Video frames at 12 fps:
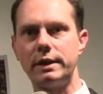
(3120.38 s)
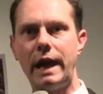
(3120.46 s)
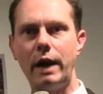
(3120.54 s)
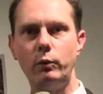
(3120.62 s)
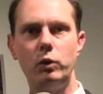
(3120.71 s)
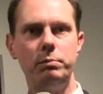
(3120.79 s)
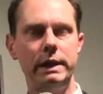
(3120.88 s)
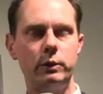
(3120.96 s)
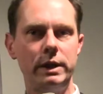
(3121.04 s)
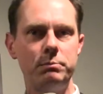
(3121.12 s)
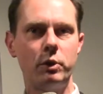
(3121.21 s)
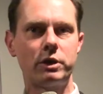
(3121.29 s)
that would be
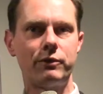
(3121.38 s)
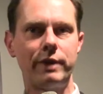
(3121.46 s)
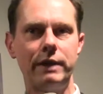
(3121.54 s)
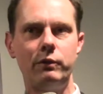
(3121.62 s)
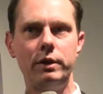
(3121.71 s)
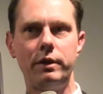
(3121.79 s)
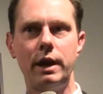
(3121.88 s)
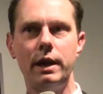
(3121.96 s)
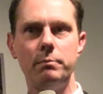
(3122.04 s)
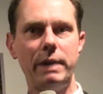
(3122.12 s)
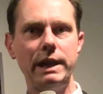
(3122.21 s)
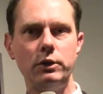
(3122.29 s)
Greenberg's favorite
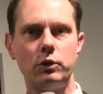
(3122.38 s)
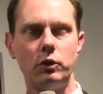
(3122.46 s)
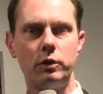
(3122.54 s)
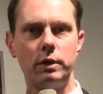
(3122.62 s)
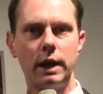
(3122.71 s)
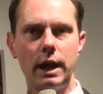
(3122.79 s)
painter.